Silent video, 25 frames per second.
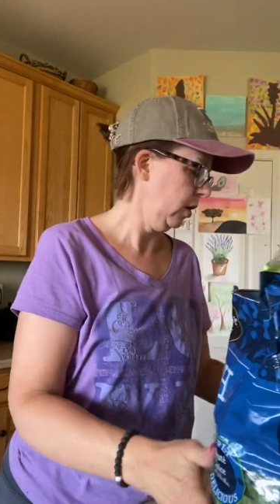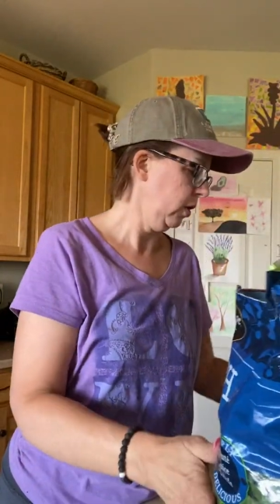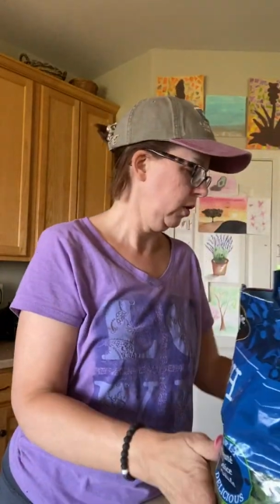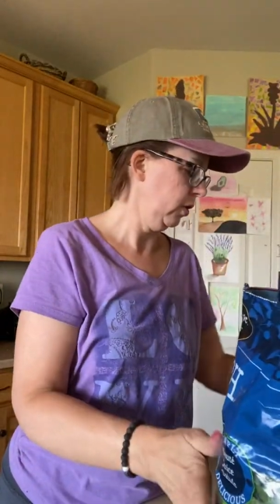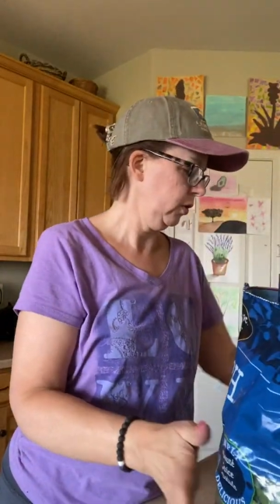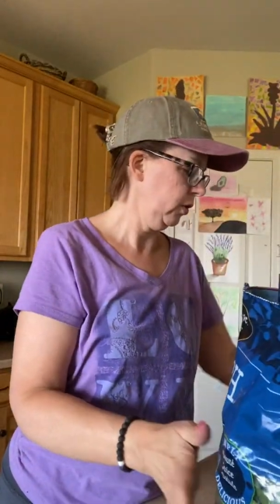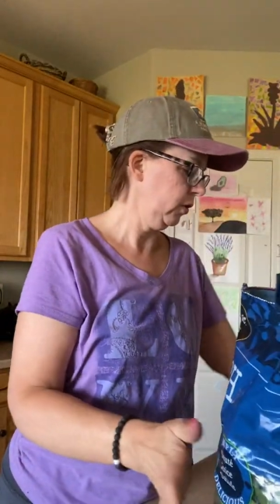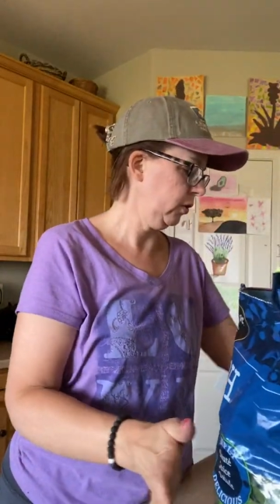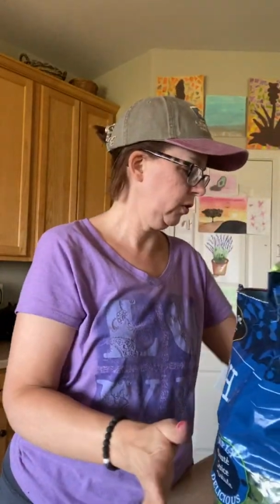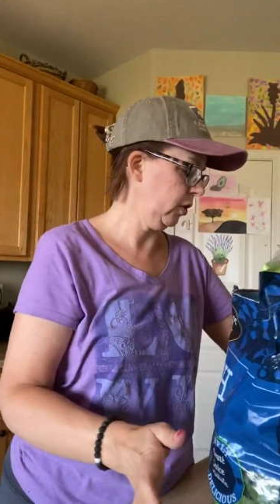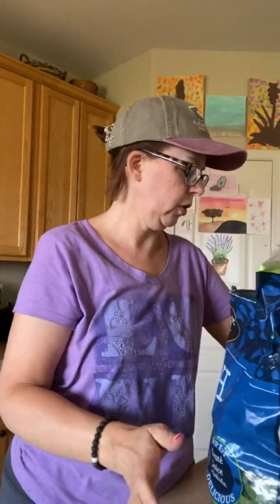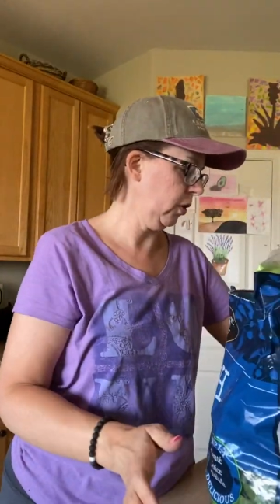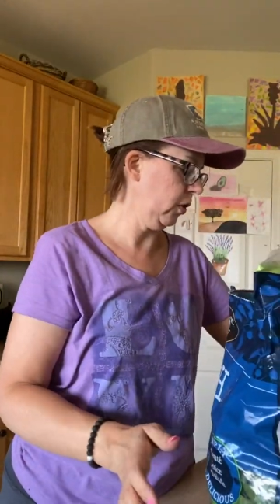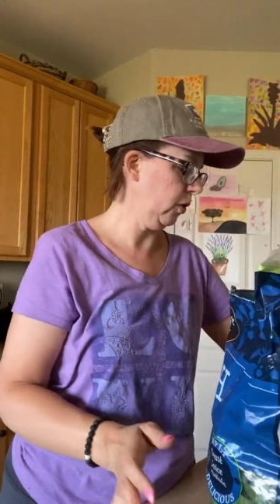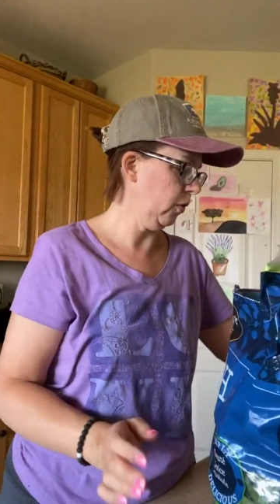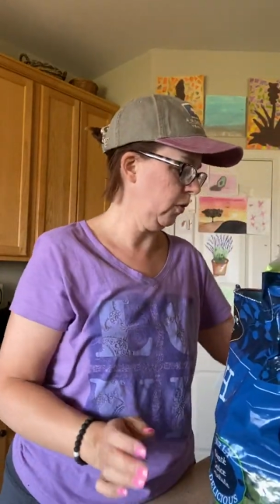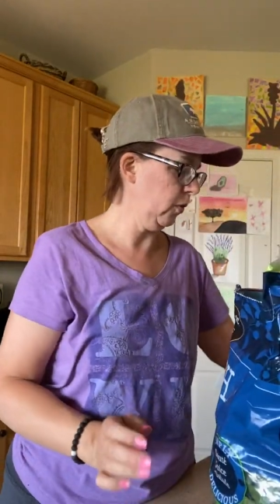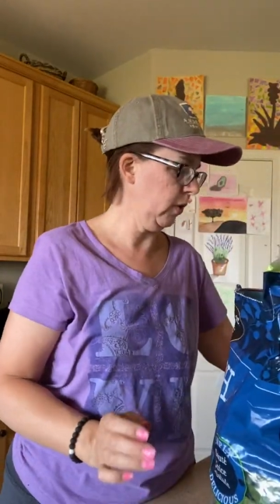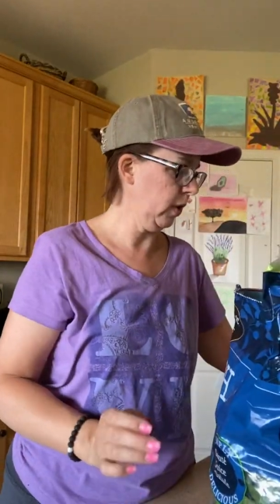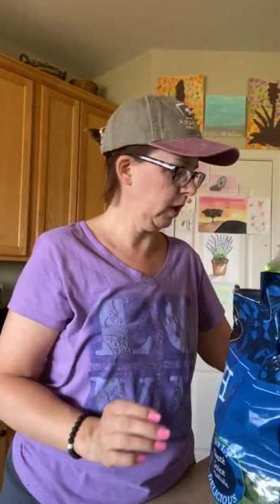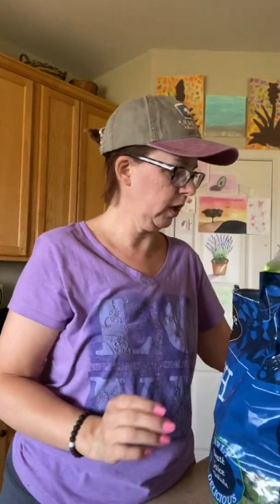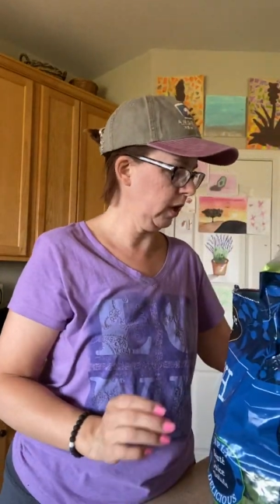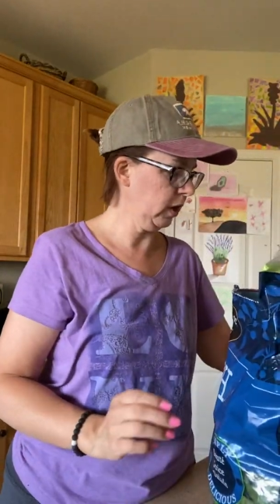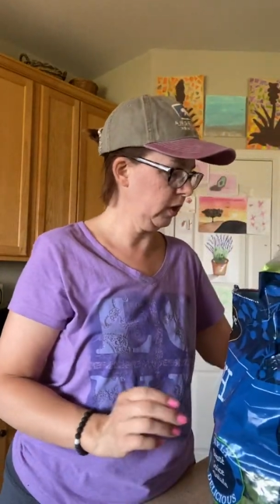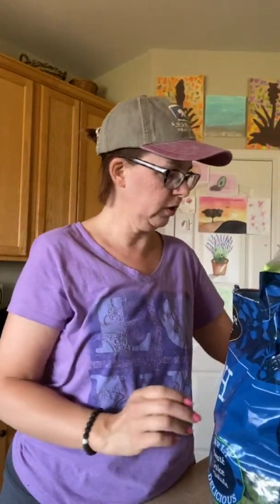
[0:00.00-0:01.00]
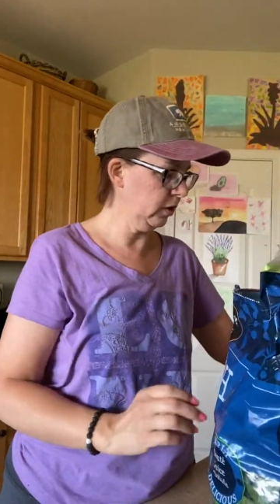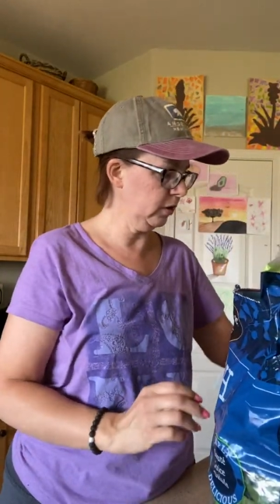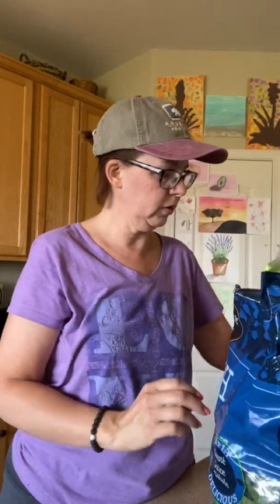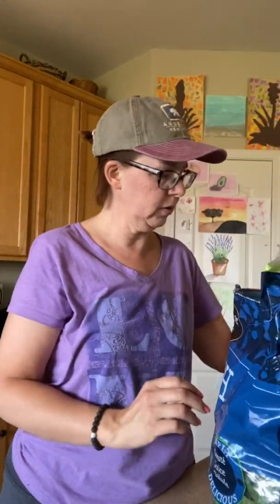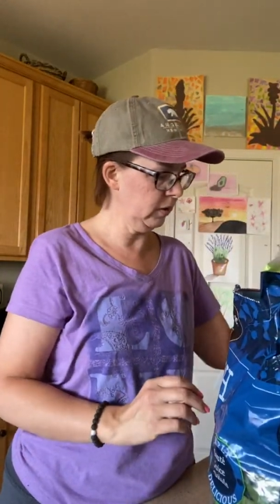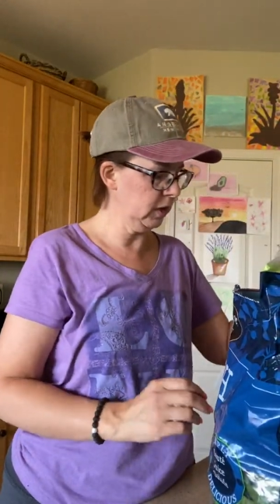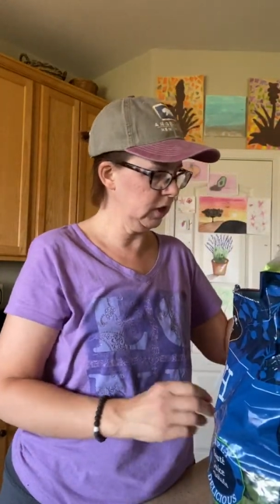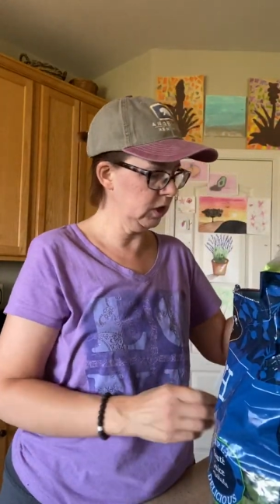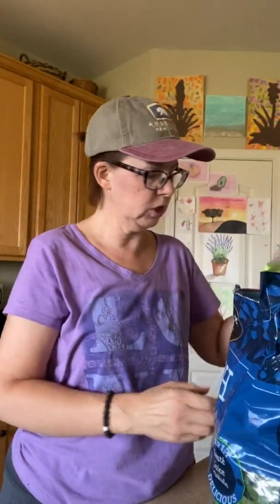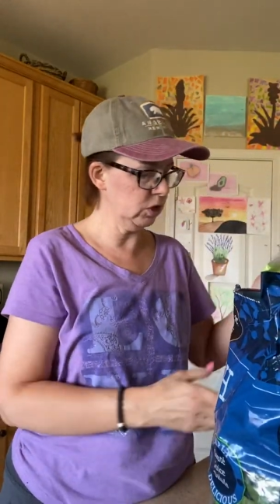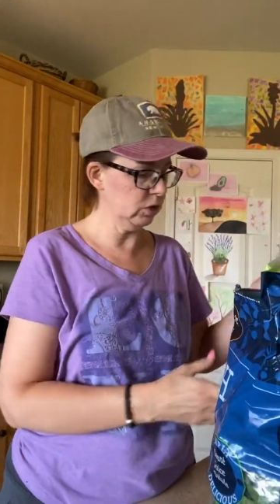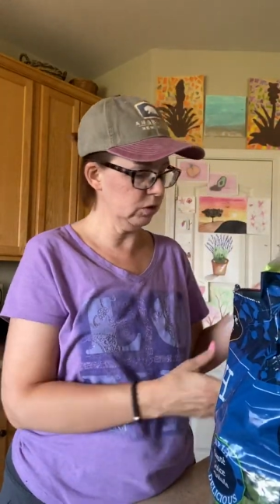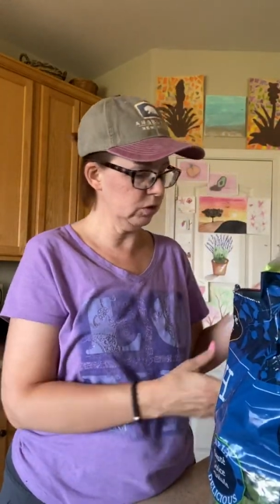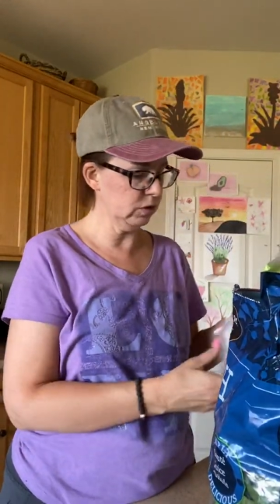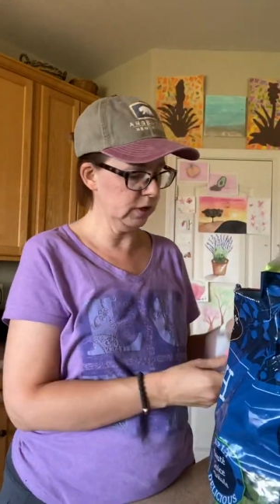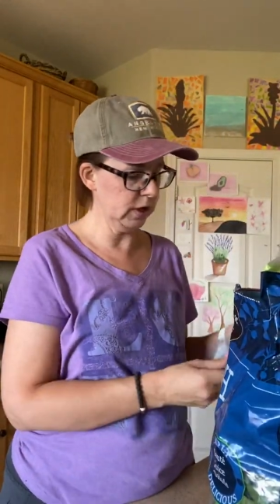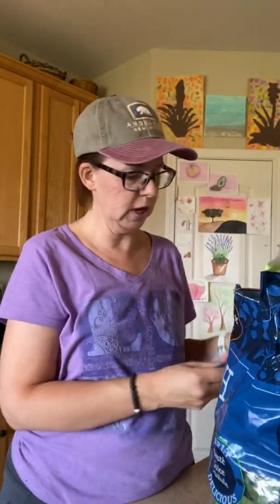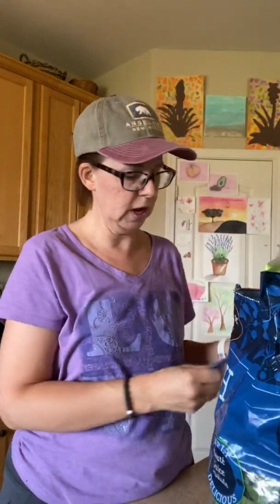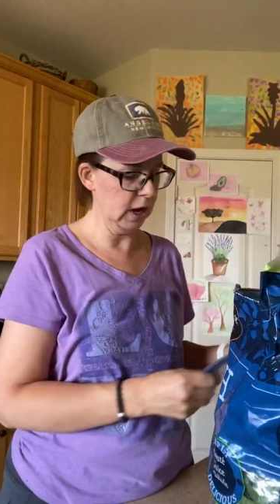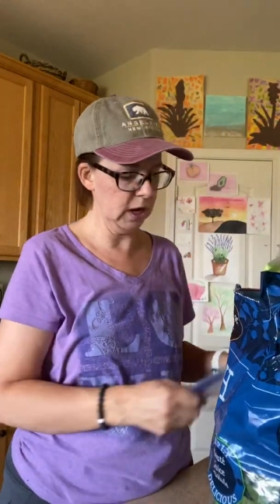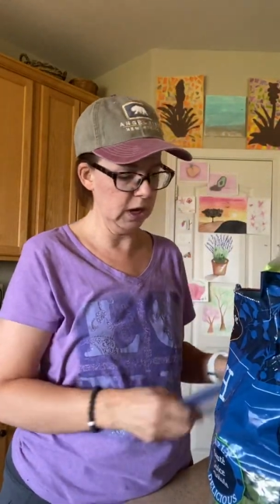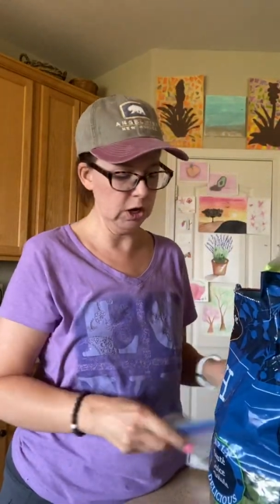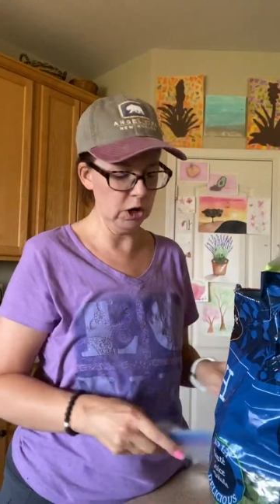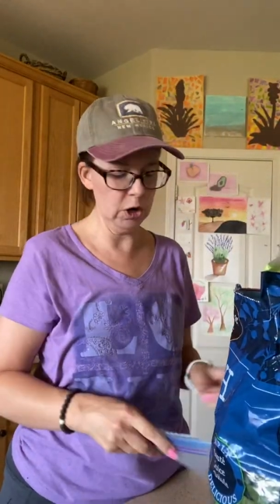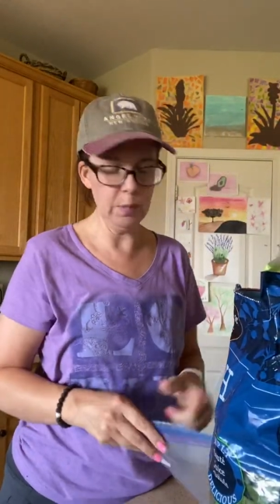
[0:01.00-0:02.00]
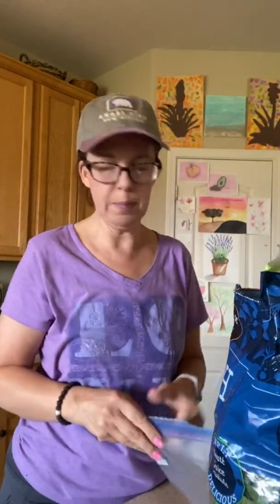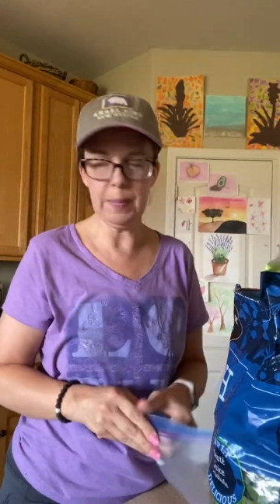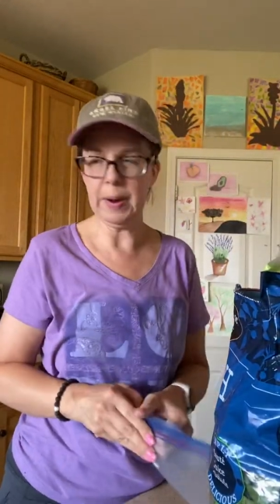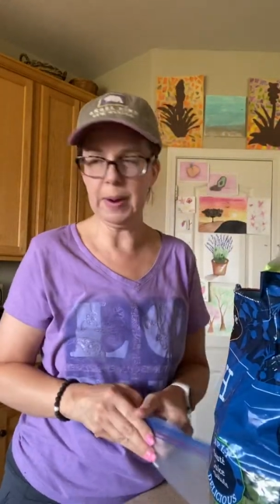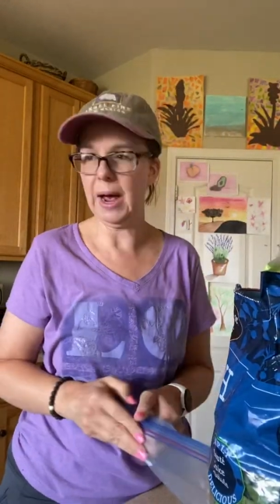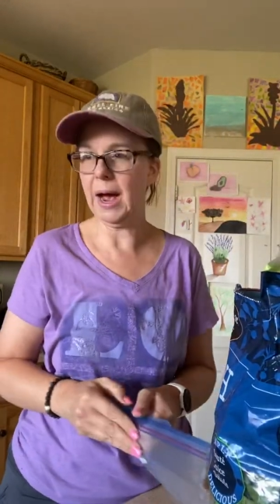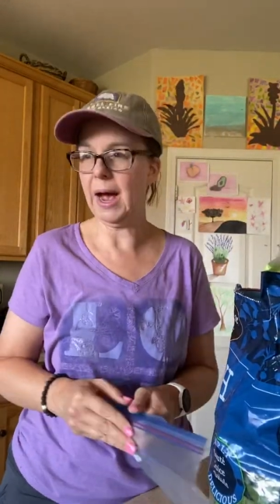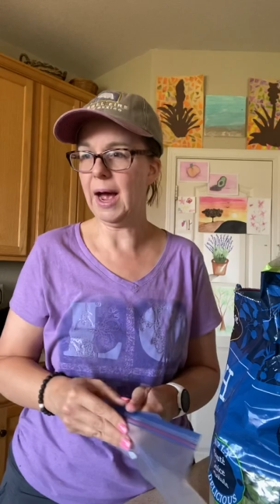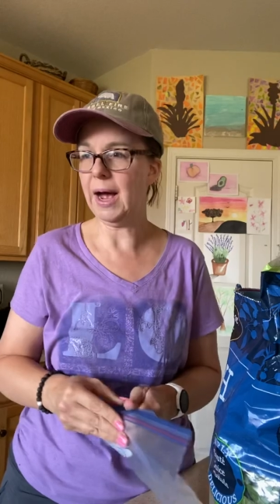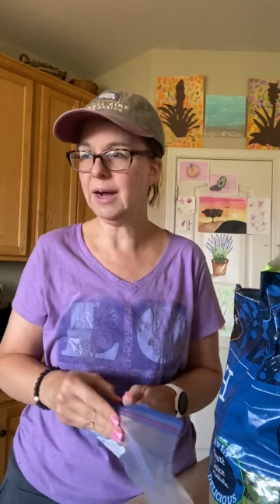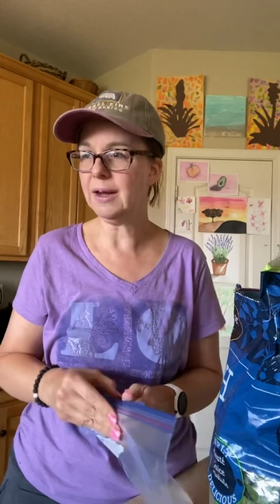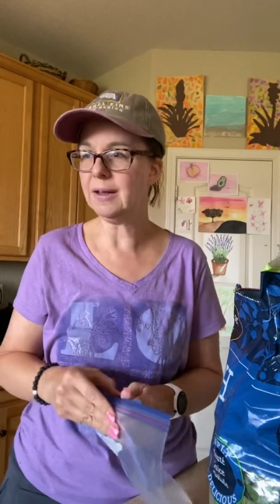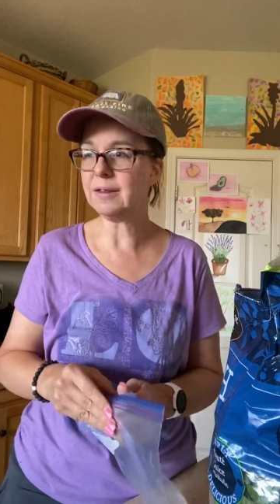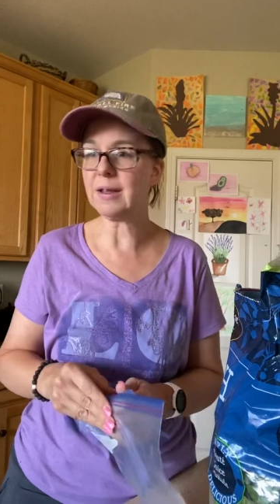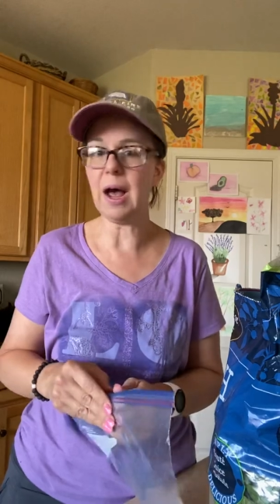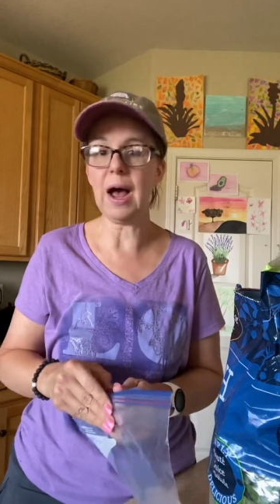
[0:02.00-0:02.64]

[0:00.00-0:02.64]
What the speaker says: So what you do is you take your bags.